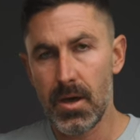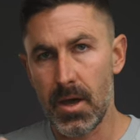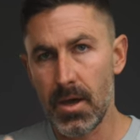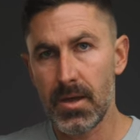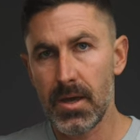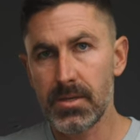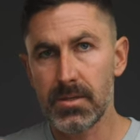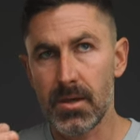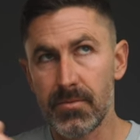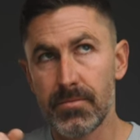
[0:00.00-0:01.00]
and the
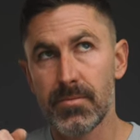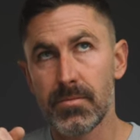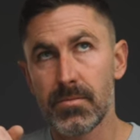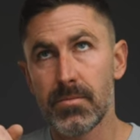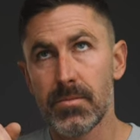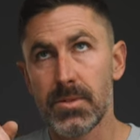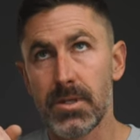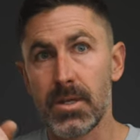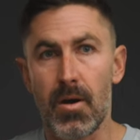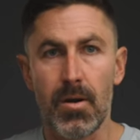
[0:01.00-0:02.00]
A7
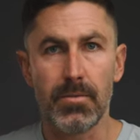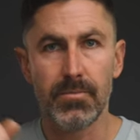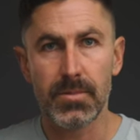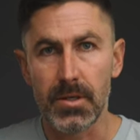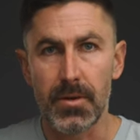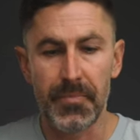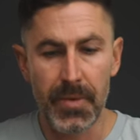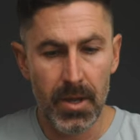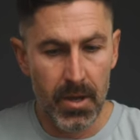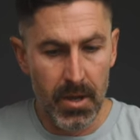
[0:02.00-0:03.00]
CR. So,
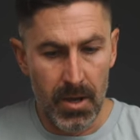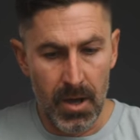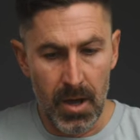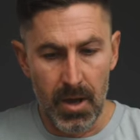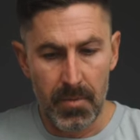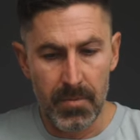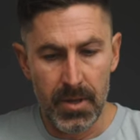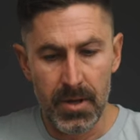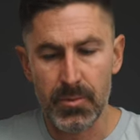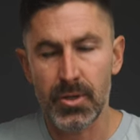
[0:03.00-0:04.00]

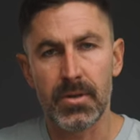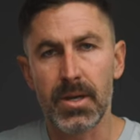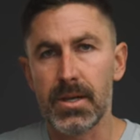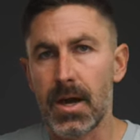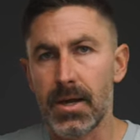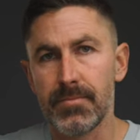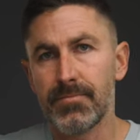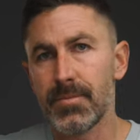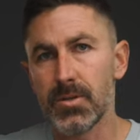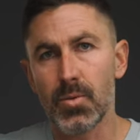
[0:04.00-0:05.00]
and I'm sure the A9
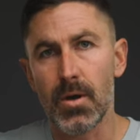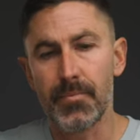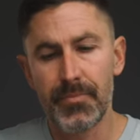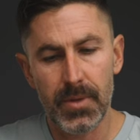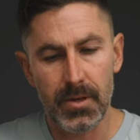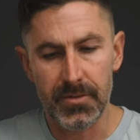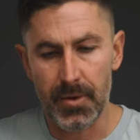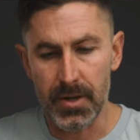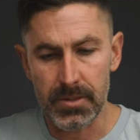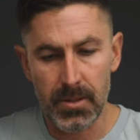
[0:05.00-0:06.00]
as well is
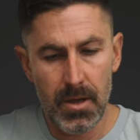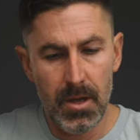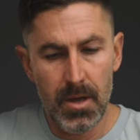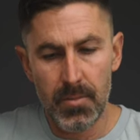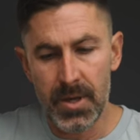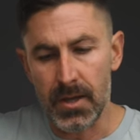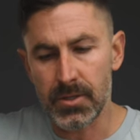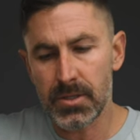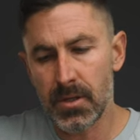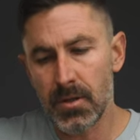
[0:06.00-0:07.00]
great. But yeah,
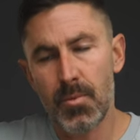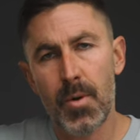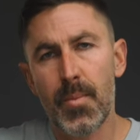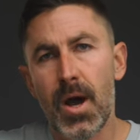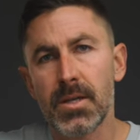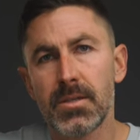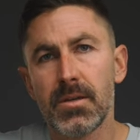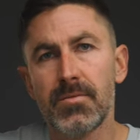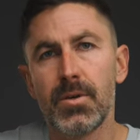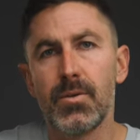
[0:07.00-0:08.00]
just get a little more
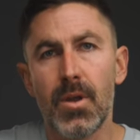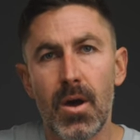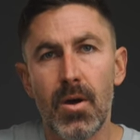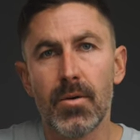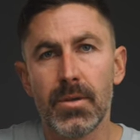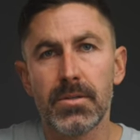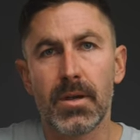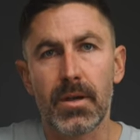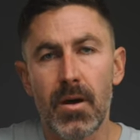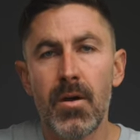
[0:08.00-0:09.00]
positive, or it's
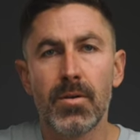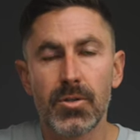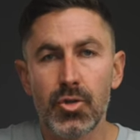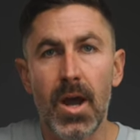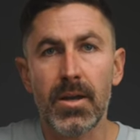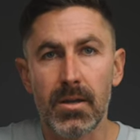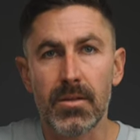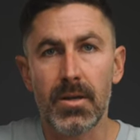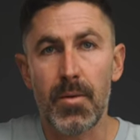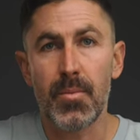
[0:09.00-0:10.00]
like, it's
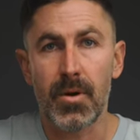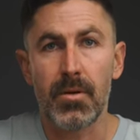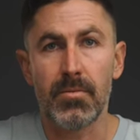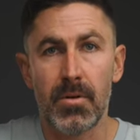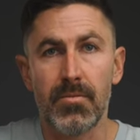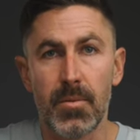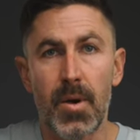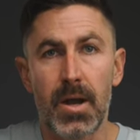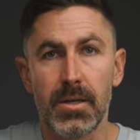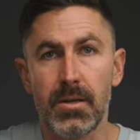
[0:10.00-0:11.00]
tracking that part of their
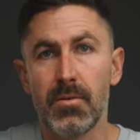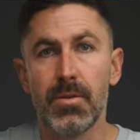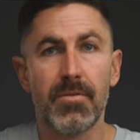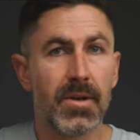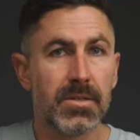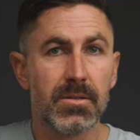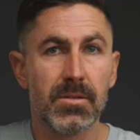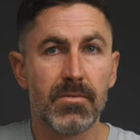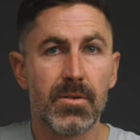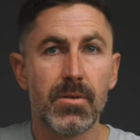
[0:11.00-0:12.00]
body. When the face
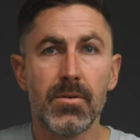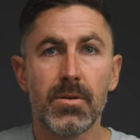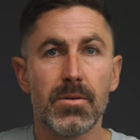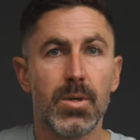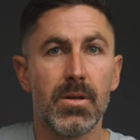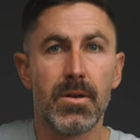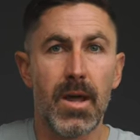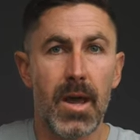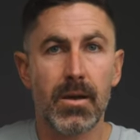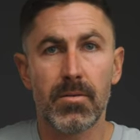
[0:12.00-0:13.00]
isn't in view, it could be their
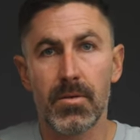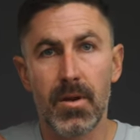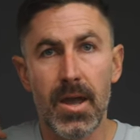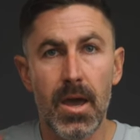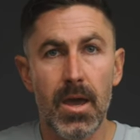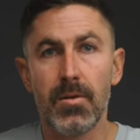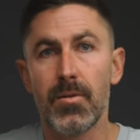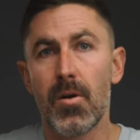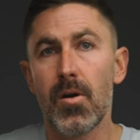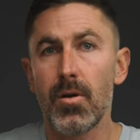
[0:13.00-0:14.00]
neck or their head or
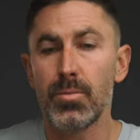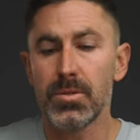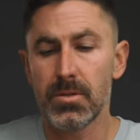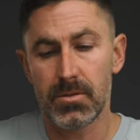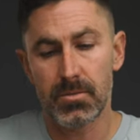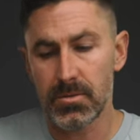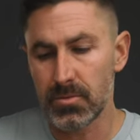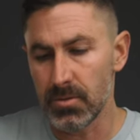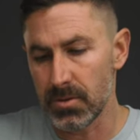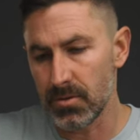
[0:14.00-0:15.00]
their arms. It's
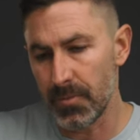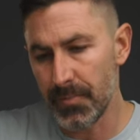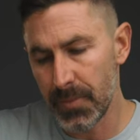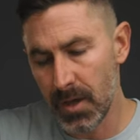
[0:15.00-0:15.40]
really cool.